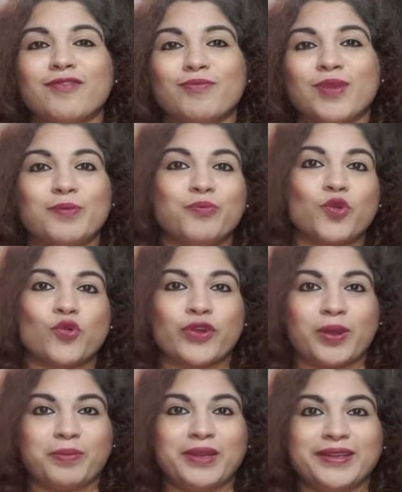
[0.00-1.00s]
FPM
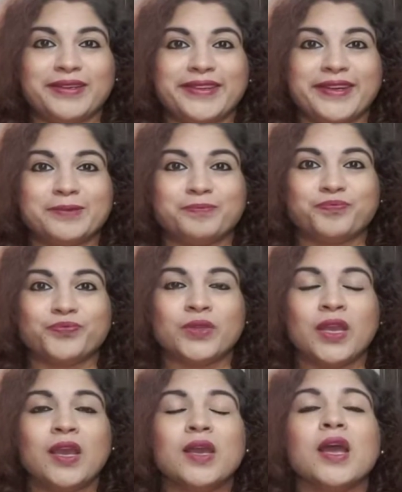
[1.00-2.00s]
program in India.
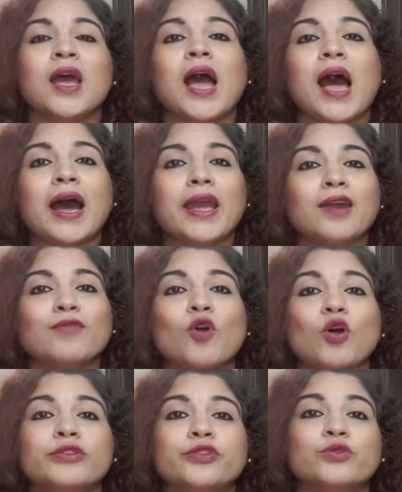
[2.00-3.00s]
I have
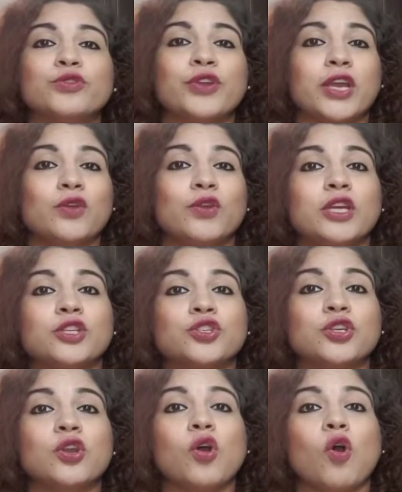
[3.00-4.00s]
gone through the
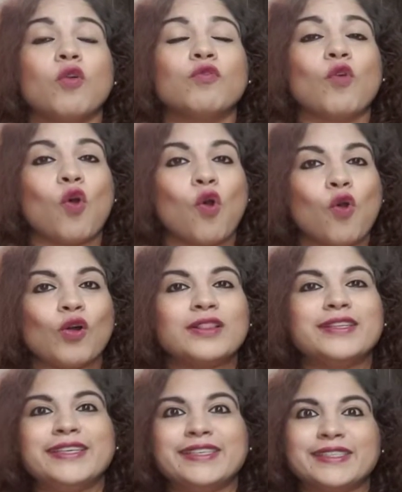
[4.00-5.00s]
regulation of
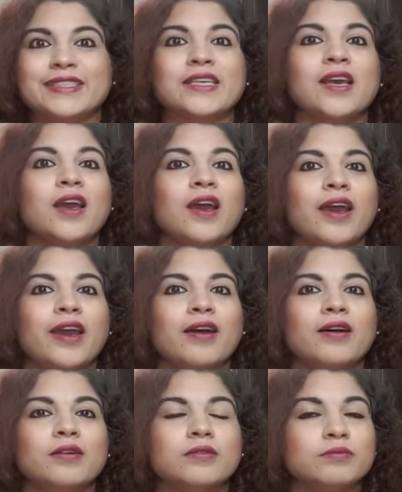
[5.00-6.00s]
all these
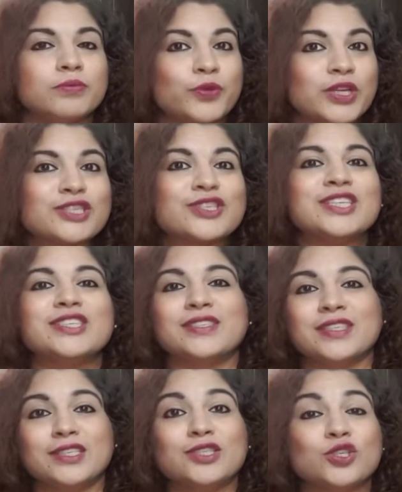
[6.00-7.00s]

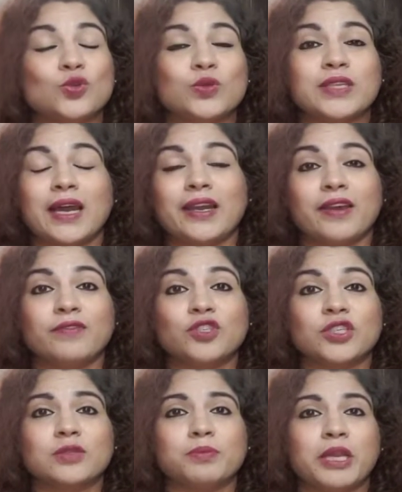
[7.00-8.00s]
prestigious institutes that I've
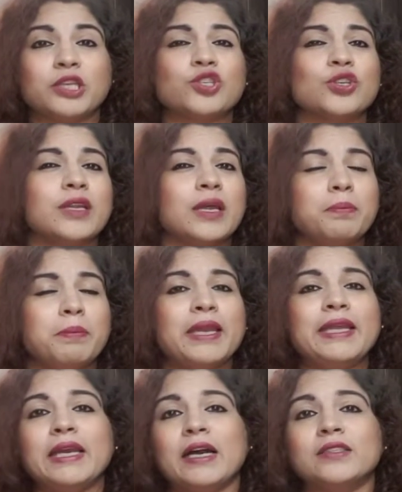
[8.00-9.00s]
just mentioned and
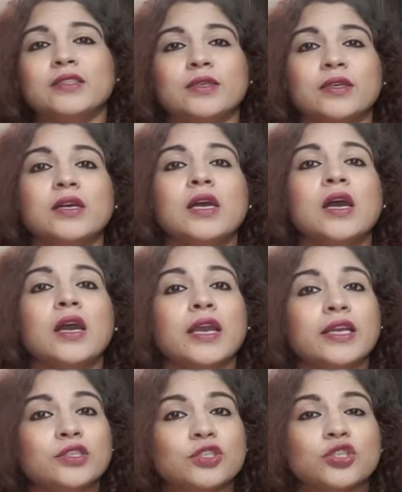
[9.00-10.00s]
many other
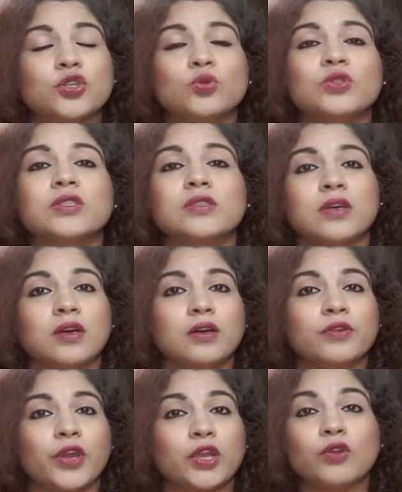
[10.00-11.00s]
institutes
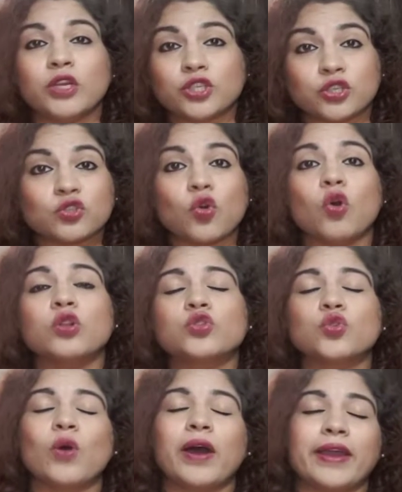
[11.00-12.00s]
regulations
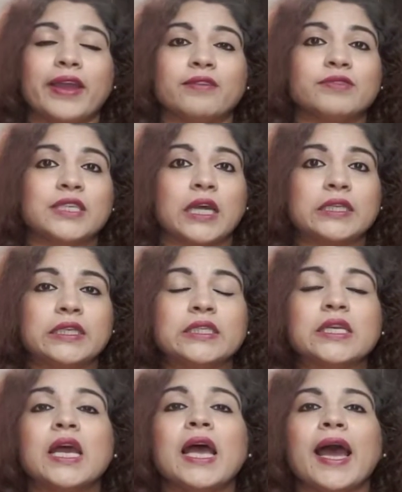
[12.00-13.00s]
also I have
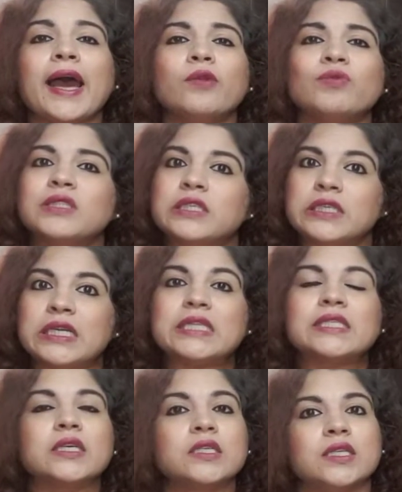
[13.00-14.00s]
studied, and with
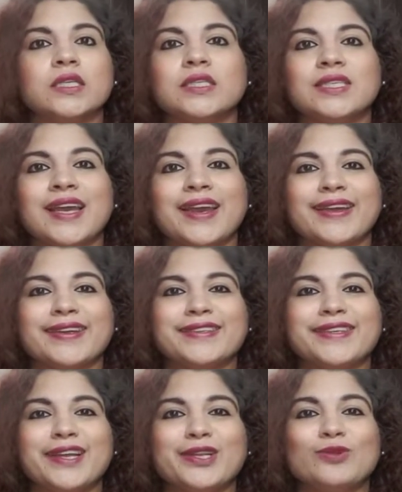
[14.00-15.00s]
great certainty I can
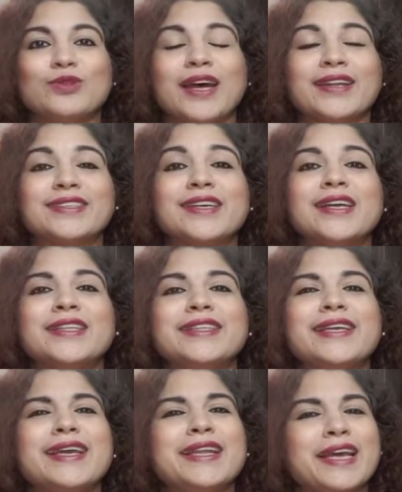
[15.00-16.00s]
tell you that
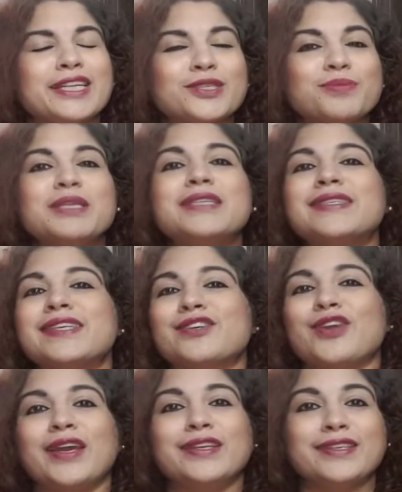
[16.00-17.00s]
the eligibility
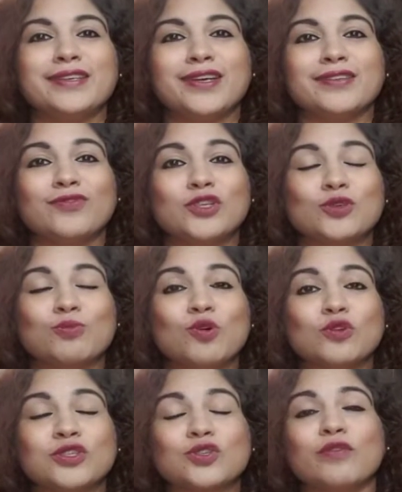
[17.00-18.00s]
criteria which
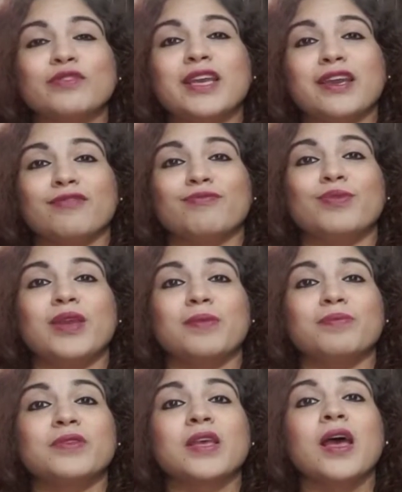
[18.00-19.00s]
most of the
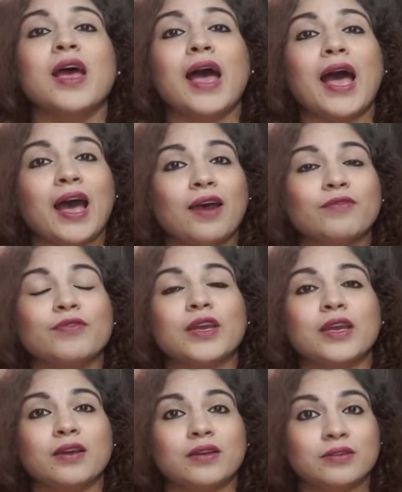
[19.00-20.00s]
FPMs have
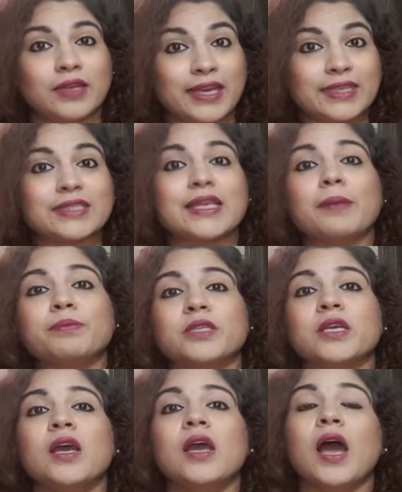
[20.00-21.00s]
accept